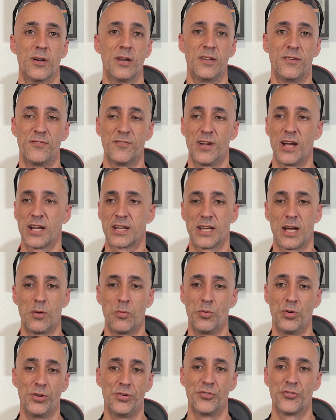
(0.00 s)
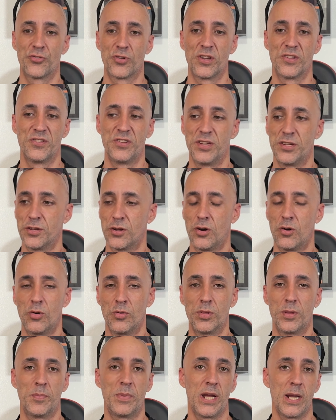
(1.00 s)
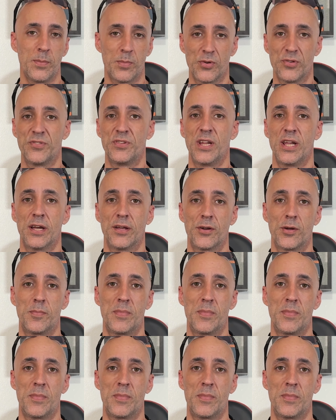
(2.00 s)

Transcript: In fact, I wouldn't trust it to hold the papers down on